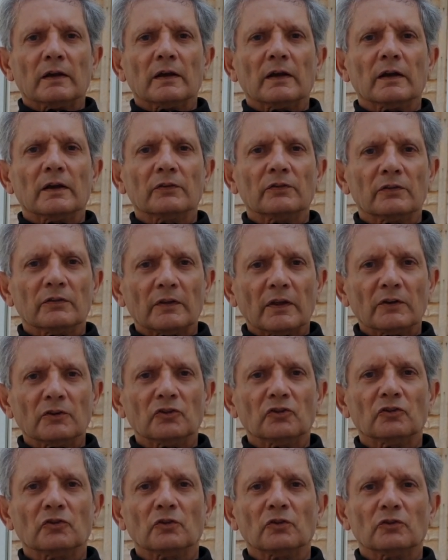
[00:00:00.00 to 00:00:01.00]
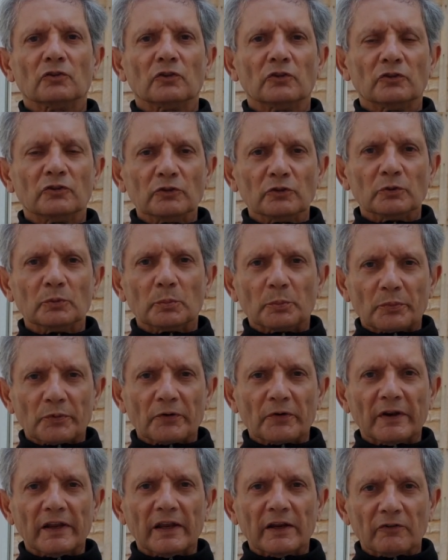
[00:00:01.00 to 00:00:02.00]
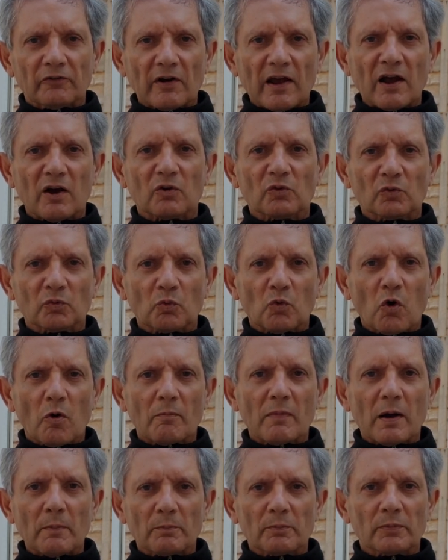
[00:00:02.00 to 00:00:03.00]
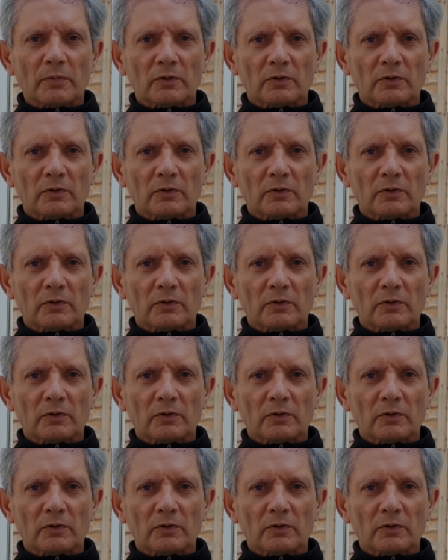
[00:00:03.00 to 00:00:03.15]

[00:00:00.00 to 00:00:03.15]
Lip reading: essential to do pre-round warm-up.